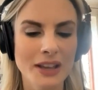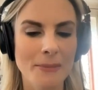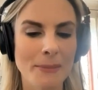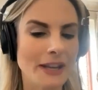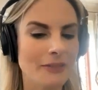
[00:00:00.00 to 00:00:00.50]

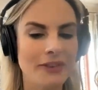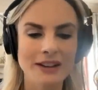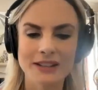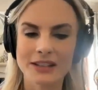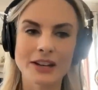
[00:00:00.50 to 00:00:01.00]
many
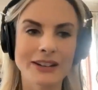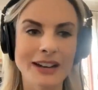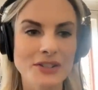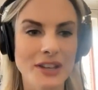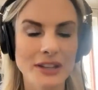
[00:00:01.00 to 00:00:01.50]
factors that are
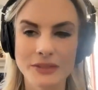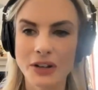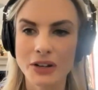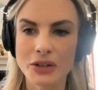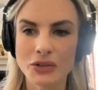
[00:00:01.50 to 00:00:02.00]
outside of
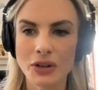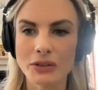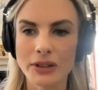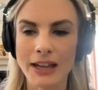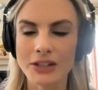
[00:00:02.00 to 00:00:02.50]
our
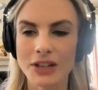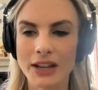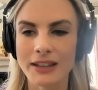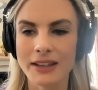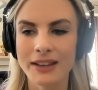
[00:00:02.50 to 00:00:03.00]
control,
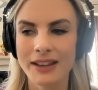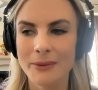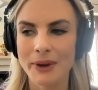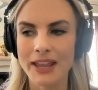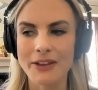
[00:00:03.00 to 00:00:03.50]
actually.
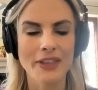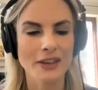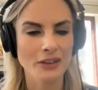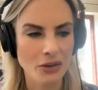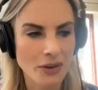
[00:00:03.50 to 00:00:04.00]
But if they're
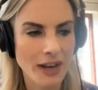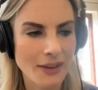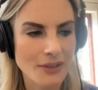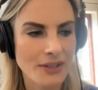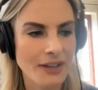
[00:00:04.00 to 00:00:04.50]
not
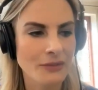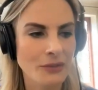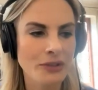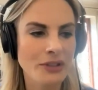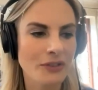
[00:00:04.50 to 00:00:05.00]
outside of
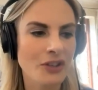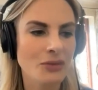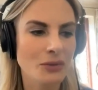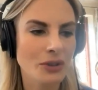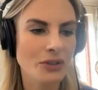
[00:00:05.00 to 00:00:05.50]
your
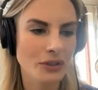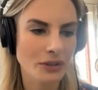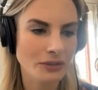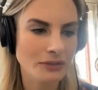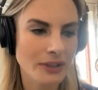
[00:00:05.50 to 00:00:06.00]
individual
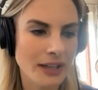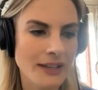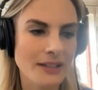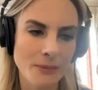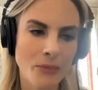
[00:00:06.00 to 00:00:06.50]
control
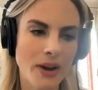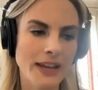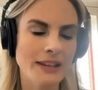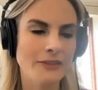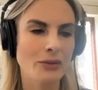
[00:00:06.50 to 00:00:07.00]
in some
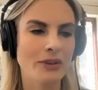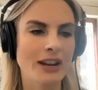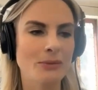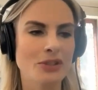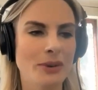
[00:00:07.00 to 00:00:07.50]
way, if you're
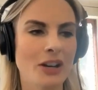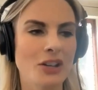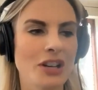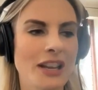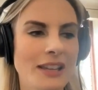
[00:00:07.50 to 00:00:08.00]
able to
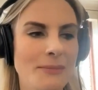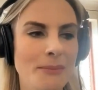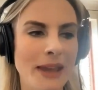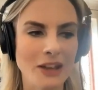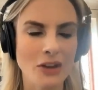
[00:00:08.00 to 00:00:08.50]
actually
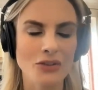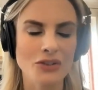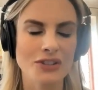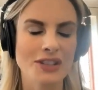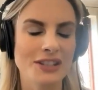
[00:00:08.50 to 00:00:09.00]
make a
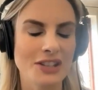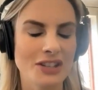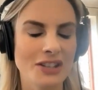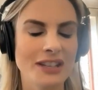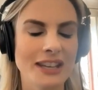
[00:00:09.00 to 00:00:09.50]
conscious
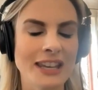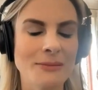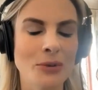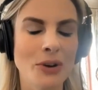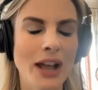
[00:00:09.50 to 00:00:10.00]
decision to
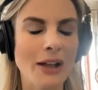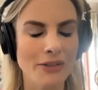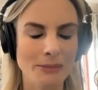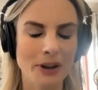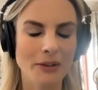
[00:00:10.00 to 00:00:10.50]
eat more
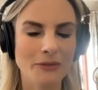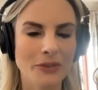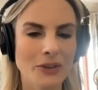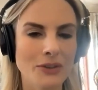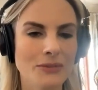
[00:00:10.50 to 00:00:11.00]
healthy plant
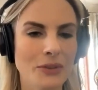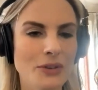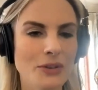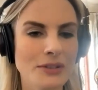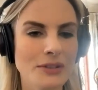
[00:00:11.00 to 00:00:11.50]
foods,
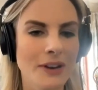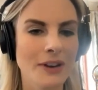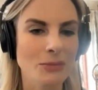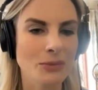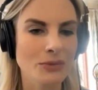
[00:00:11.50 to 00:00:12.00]
fruits,
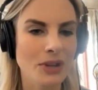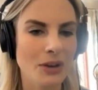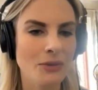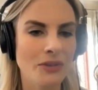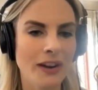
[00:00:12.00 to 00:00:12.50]
vegetables,
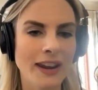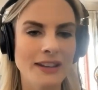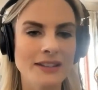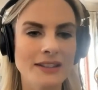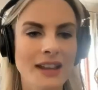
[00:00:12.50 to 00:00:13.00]
whole grains,